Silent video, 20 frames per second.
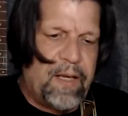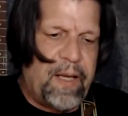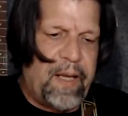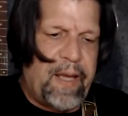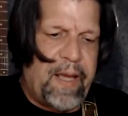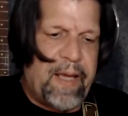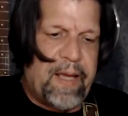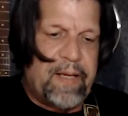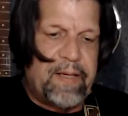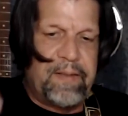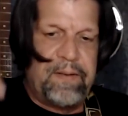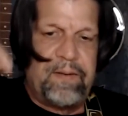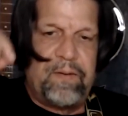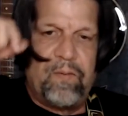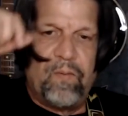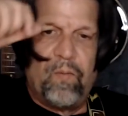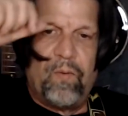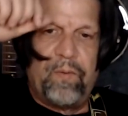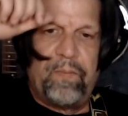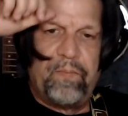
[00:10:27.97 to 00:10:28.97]
And
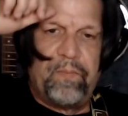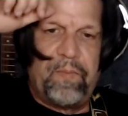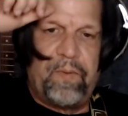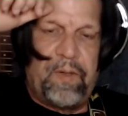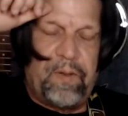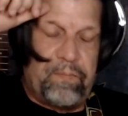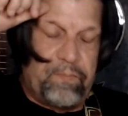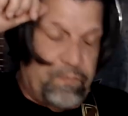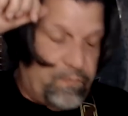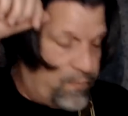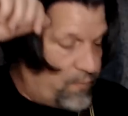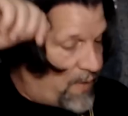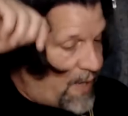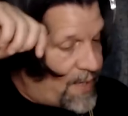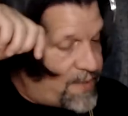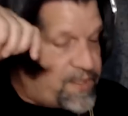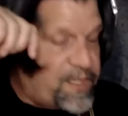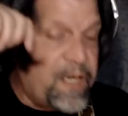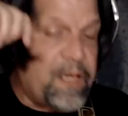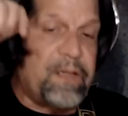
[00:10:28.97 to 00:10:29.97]

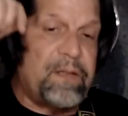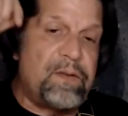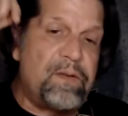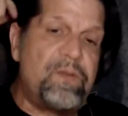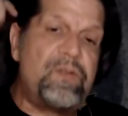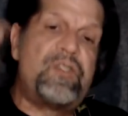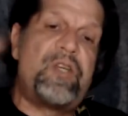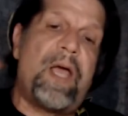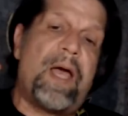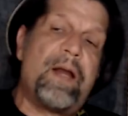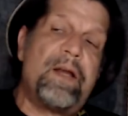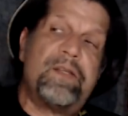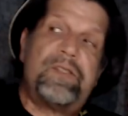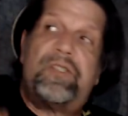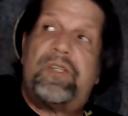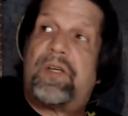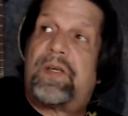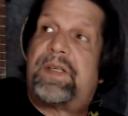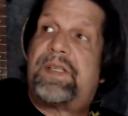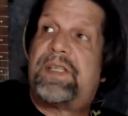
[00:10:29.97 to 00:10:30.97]
that's it.
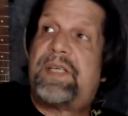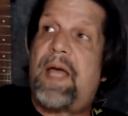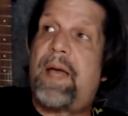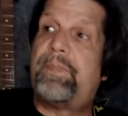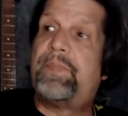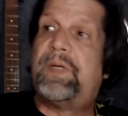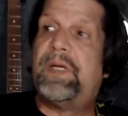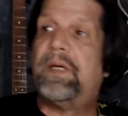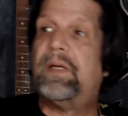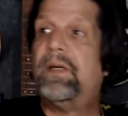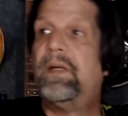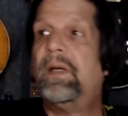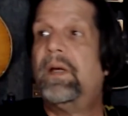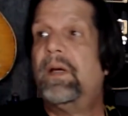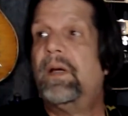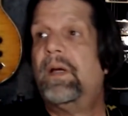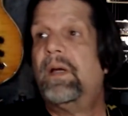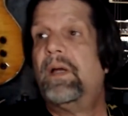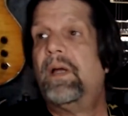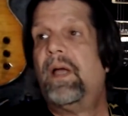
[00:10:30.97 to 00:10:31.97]
Challenge accepted.
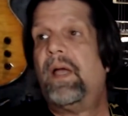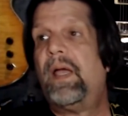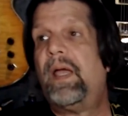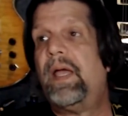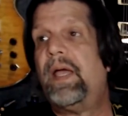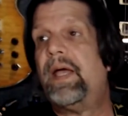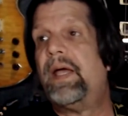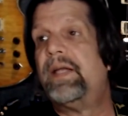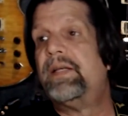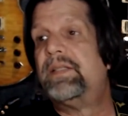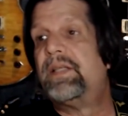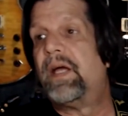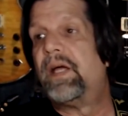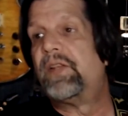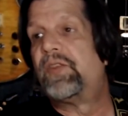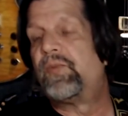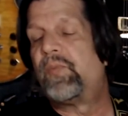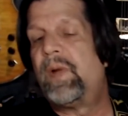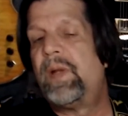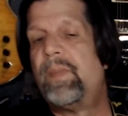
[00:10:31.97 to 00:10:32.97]
And
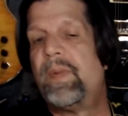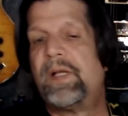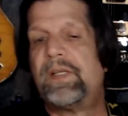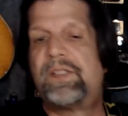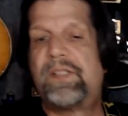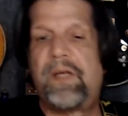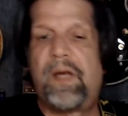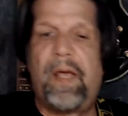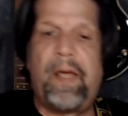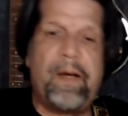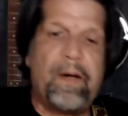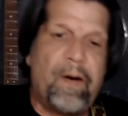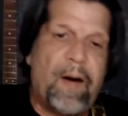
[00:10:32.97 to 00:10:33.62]
3 months later,